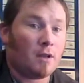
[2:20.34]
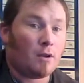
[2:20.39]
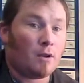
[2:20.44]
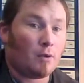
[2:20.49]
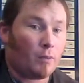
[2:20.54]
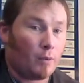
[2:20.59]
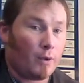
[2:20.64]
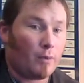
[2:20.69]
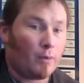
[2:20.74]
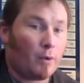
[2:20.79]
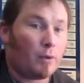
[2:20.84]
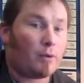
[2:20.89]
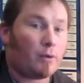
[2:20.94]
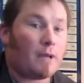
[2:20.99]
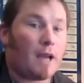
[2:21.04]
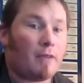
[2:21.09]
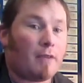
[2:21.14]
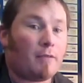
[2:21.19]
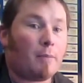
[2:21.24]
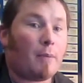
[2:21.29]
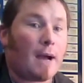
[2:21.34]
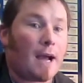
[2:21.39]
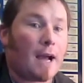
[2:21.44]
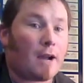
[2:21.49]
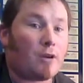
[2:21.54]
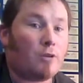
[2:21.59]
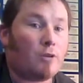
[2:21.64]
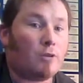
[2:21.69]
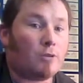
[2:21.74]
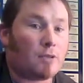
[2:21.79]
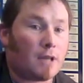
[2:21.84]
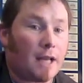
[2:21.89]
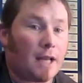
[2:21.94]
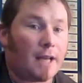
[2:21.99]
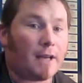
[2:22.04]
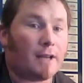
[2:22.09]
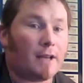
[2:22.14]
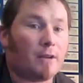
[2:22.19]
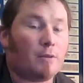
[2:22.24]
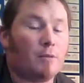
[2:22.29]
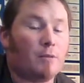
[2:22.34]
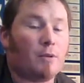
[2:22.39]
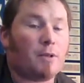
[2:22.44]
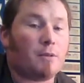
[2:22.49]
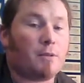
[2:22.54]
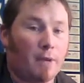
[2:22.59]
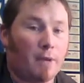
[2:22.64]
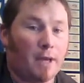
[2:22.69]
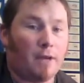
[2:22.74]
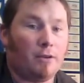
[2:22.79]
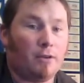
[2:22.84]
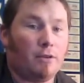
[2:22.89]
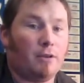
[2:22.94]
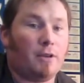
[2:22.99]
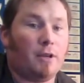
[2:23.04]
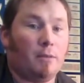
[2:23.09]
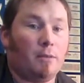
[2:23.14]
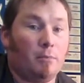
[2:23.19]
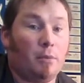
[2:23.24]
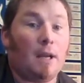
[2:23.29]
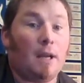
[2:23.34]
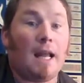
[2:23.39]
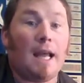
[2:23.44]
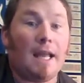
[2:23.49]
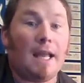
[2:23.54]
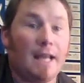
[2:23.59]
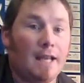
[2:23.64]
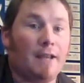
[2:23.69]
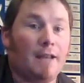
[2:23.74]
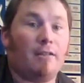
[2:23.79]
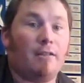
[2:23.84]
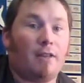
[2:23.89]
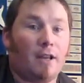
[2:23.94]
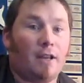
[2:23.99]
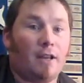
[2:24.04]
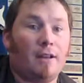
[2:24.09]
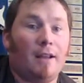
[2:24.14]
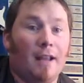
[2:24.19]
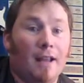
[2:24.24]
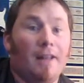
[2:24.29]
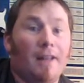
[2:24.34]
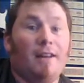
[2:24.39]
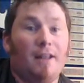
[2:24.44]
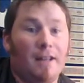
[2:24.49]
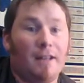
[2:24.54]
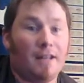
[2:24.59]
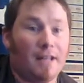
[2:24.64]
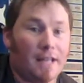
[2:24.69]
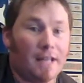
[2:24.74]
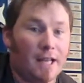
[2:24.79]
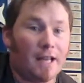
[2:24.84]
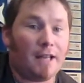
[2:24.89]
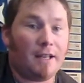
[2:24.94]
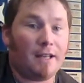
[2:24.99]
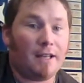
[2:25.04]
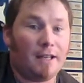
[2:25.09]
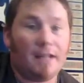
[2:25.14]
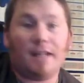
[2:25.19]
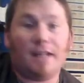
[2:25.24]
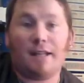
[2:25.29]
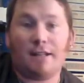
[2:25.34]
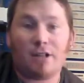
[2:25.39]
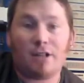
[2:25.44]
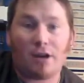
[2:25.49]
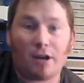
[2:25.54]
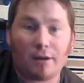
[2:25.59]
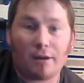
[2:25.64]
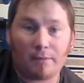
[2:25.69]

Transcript: We will cover bar chords later, which mean you can play anything in any key at any time.